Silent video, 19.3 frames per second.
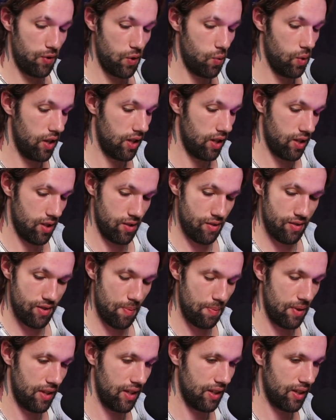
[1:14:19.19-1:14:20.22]
if you want to hear
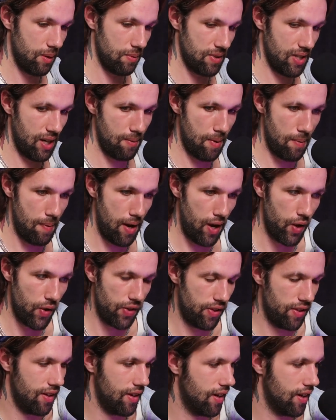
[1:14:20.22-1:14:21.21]
something that comes out of my mouth,